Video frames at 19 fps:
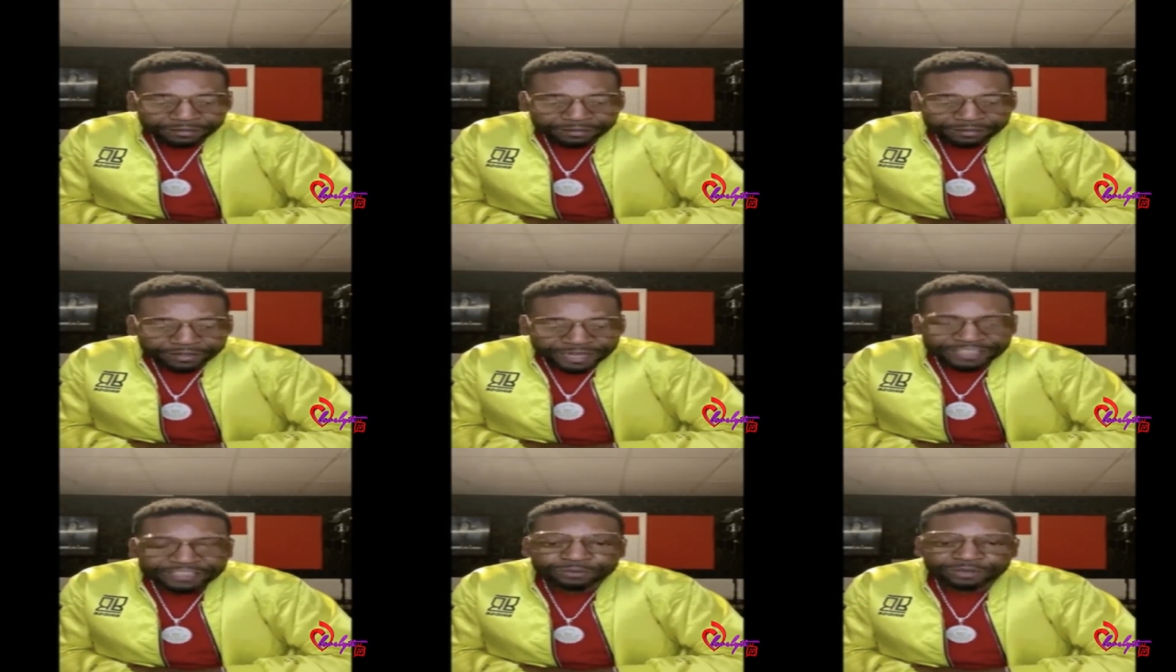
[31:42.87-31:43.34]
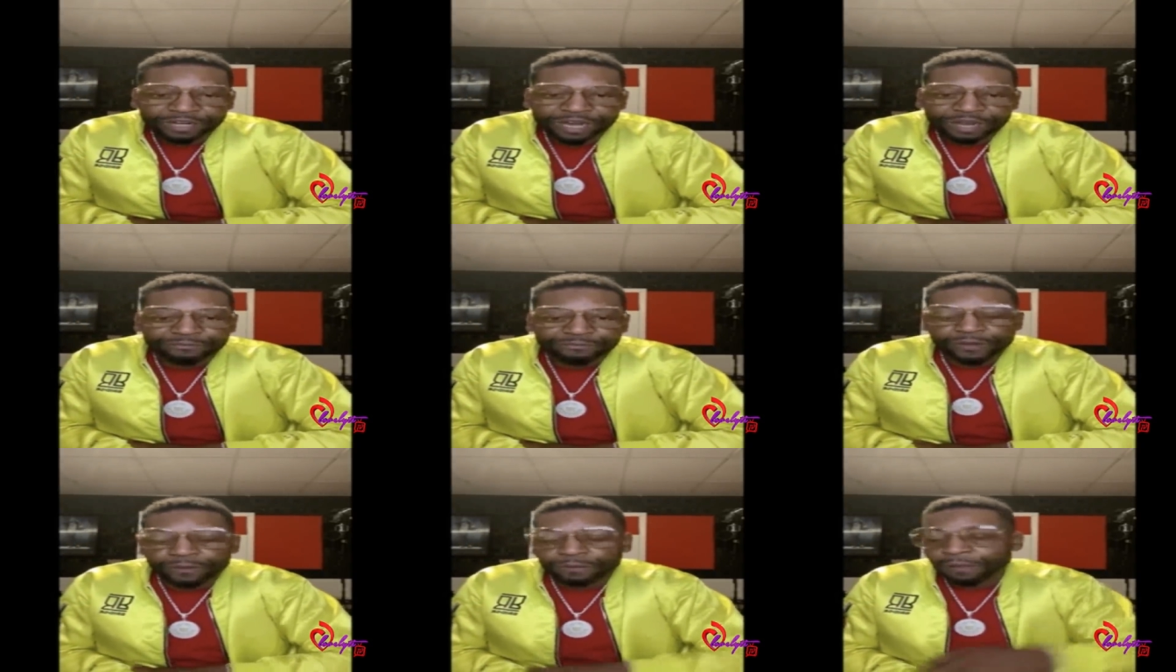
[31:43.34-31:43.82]
That's when I
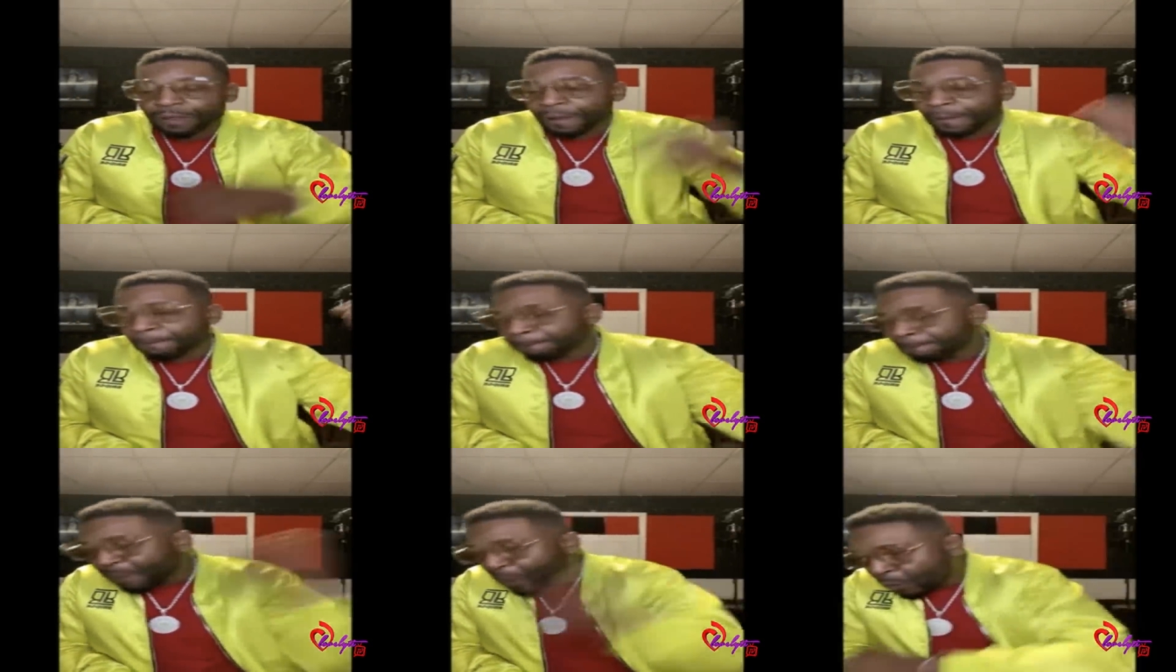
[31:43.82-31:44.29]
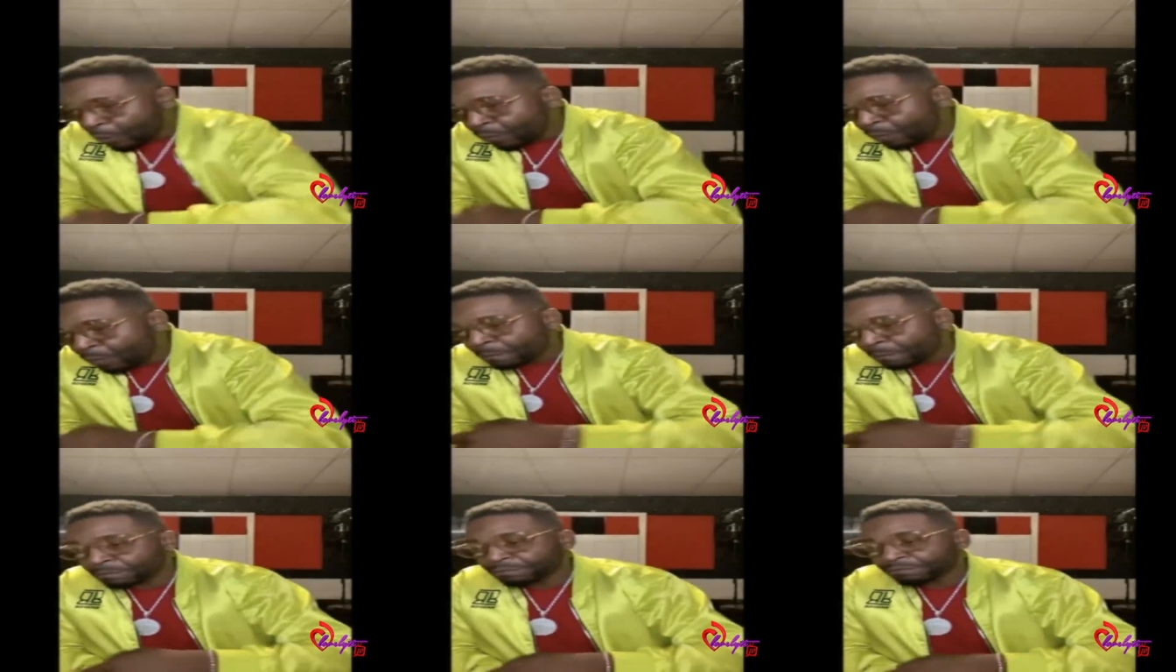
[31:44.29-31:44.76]
felt,
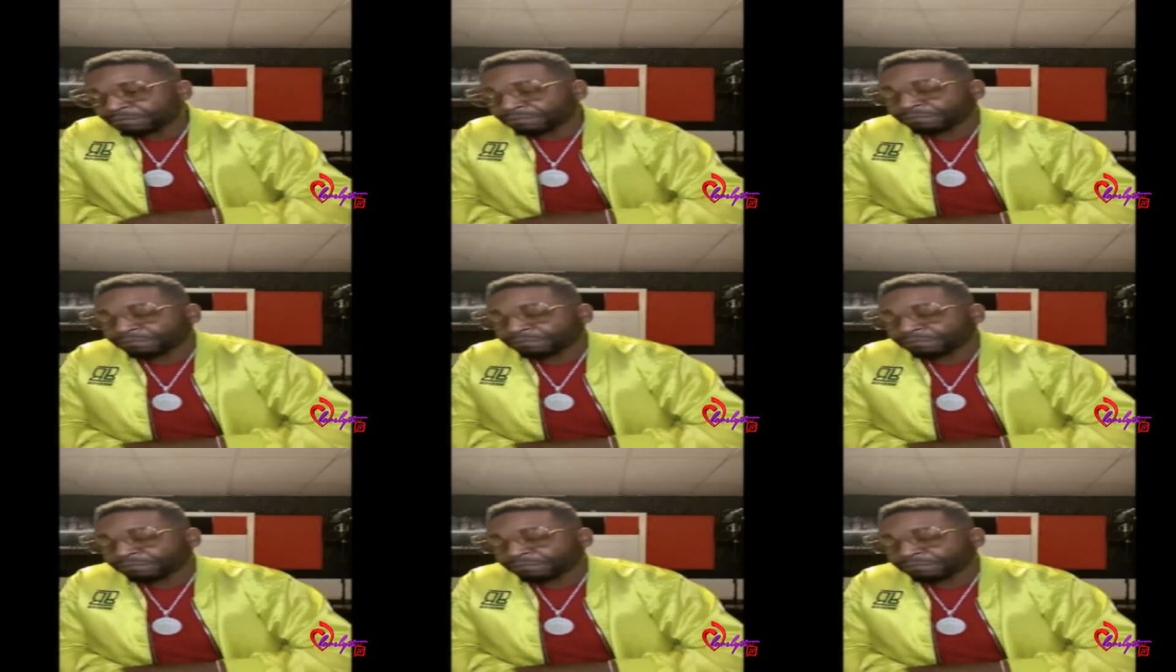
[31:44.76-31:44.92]
boom!